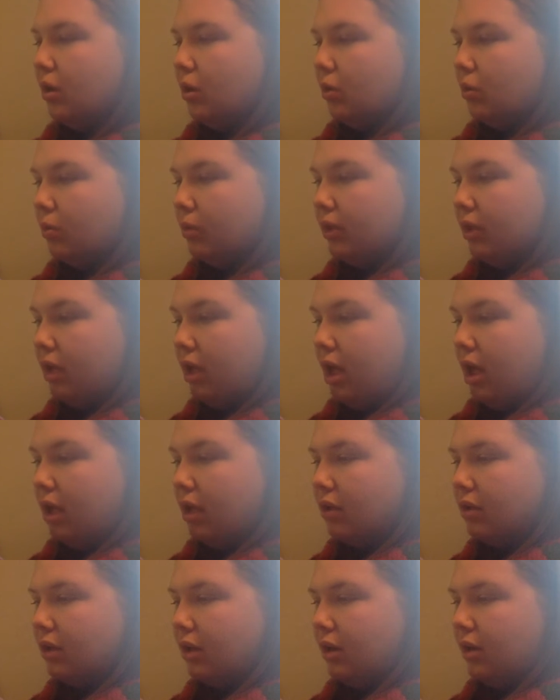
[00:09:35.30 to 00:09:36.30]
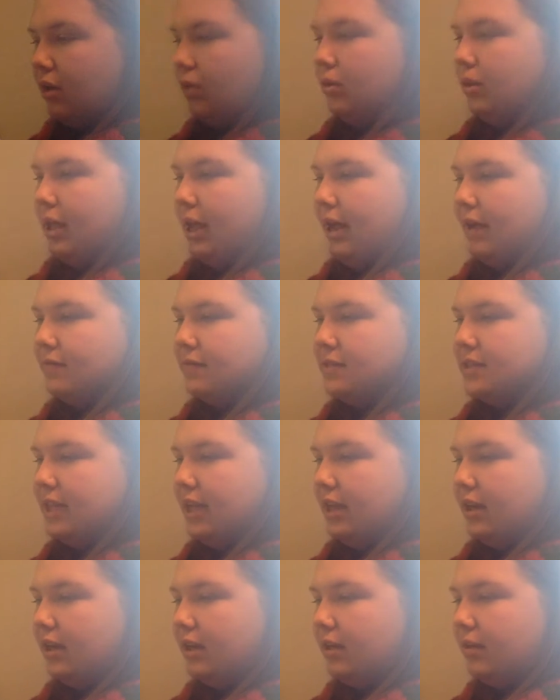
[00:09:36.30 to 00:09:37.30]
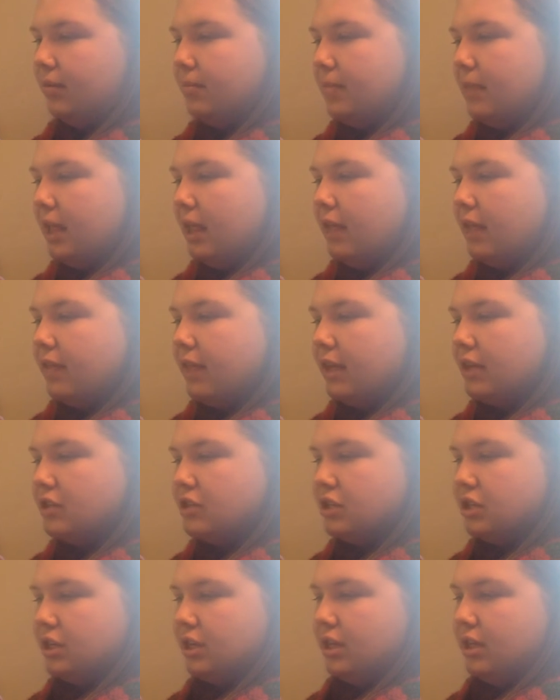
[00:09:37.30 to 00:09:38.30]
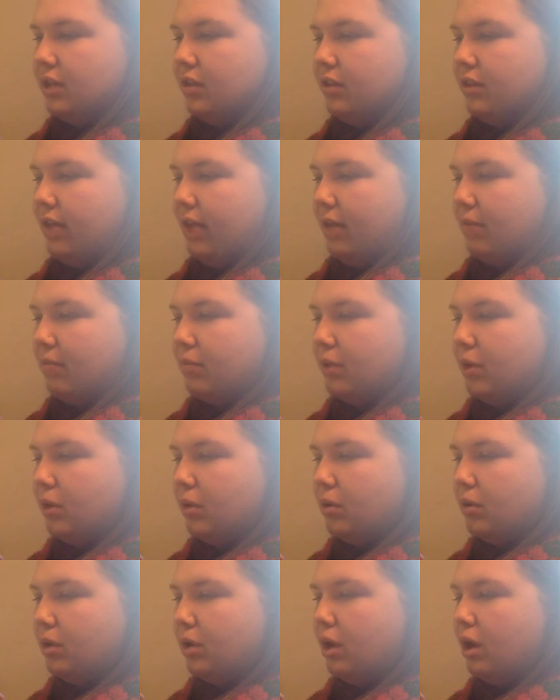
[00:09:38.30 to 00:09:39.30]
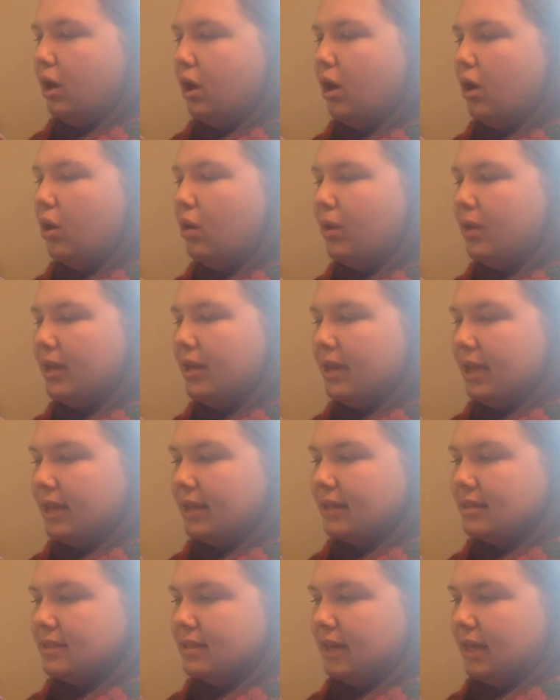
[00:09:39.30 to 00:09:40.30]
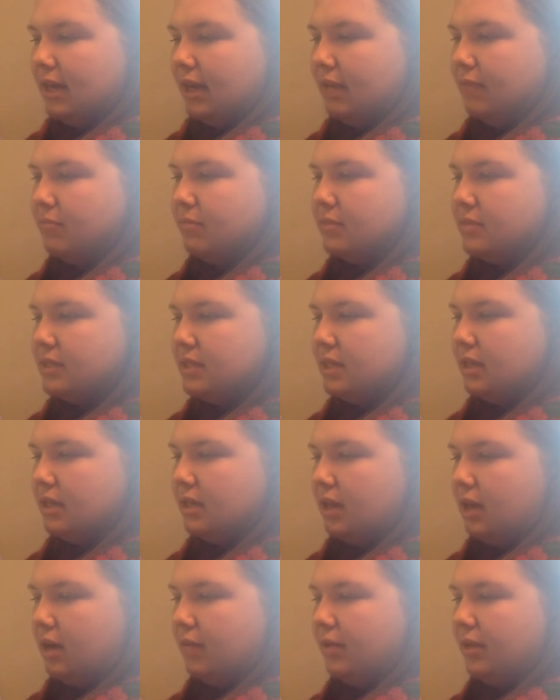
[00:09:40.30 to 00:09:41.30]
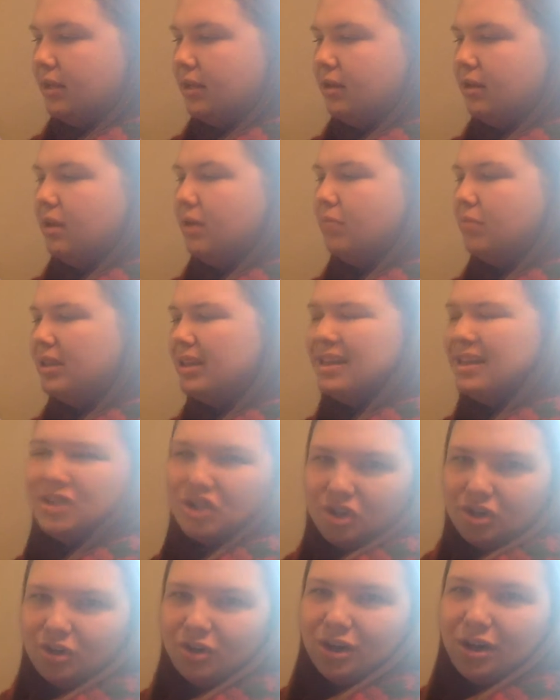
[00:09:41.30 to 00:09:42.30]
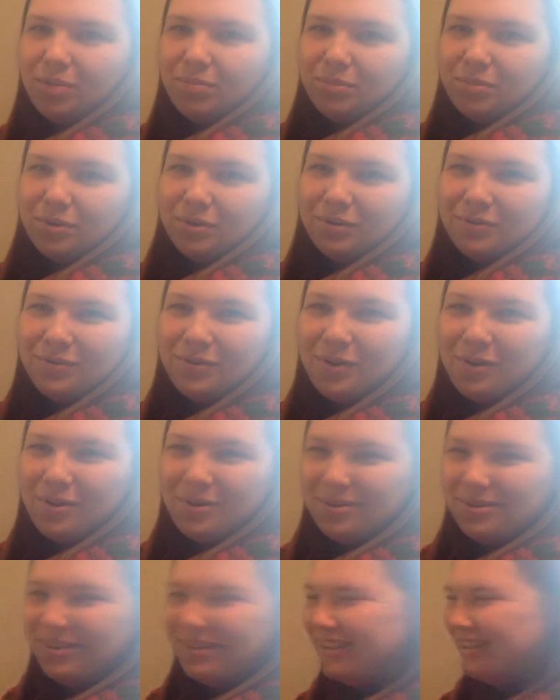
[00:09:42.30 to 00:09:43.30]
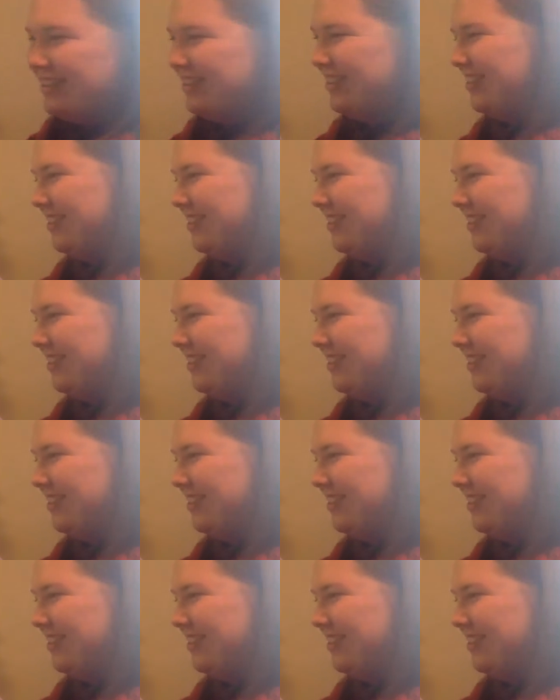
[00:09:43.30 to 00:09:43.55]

We'll all go, laughed Santa. That should heal that bone. Oh, and next time, said Comet, please turn up your phone.